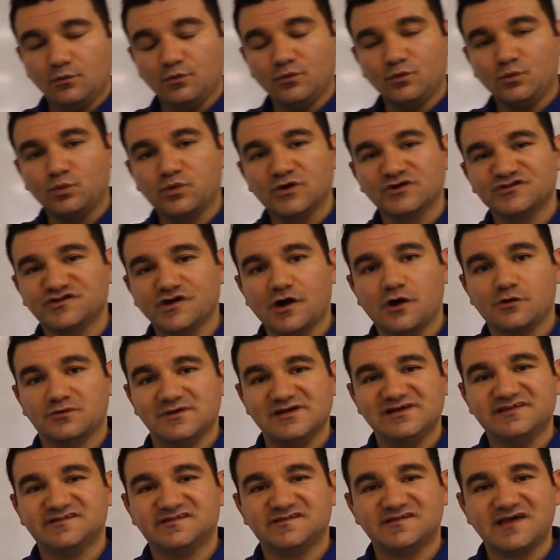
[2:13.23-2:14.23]
was
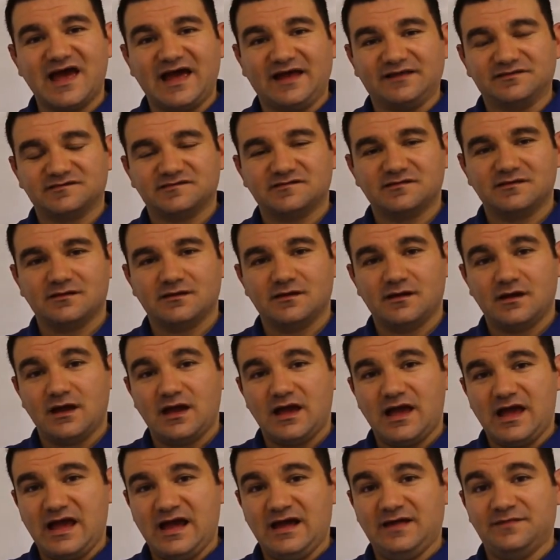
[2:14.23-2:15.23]
already set,
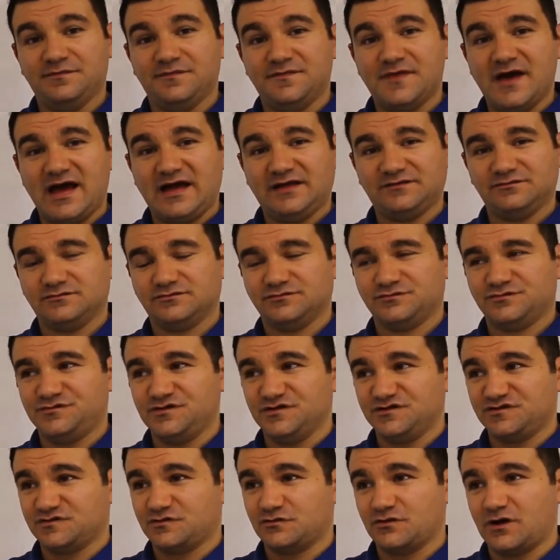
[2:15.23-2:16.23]
and
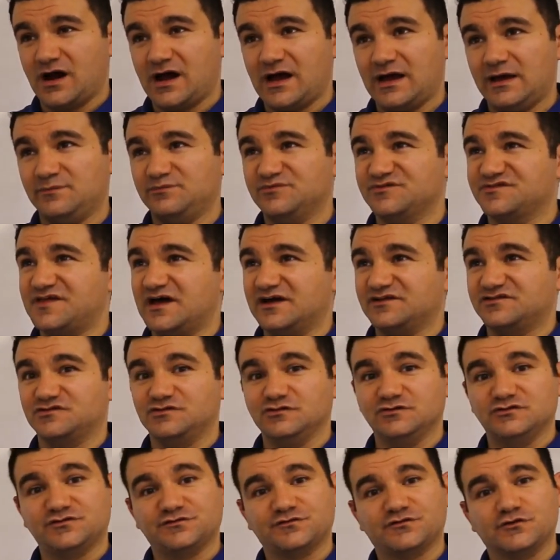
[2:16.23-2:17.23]
that's
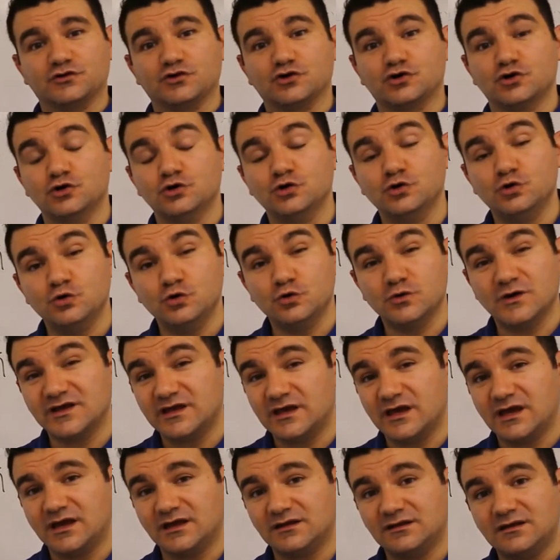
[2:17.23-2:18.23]
used for who
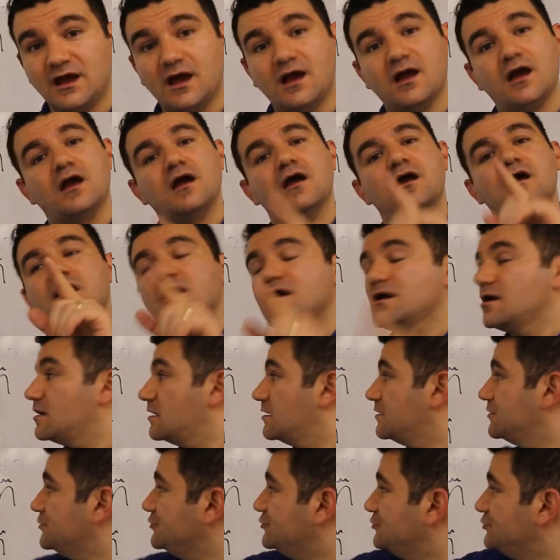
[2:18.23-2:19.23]
again?
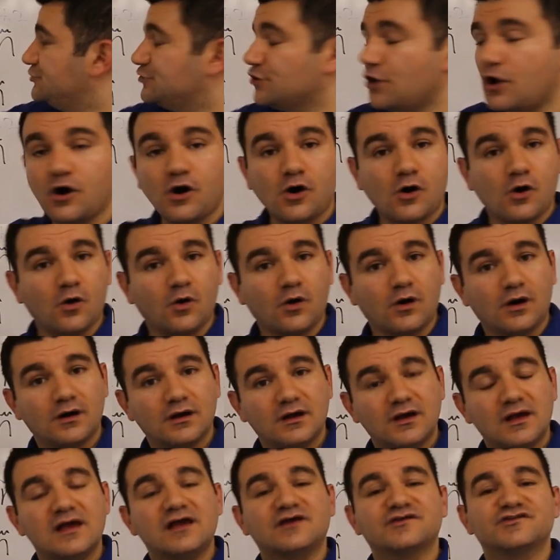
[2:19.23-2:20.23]
Yo.
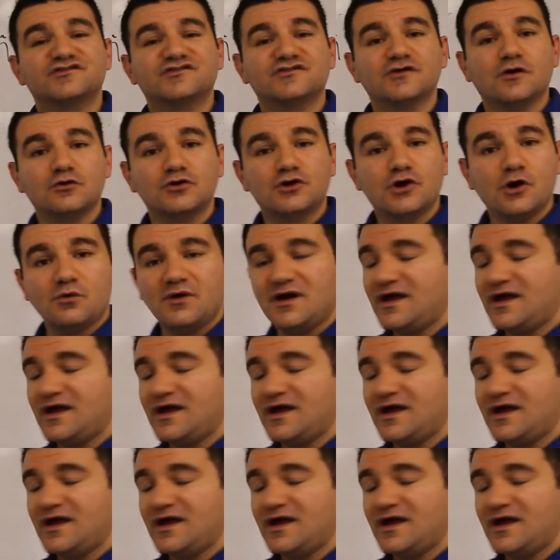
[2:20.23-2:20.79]
So go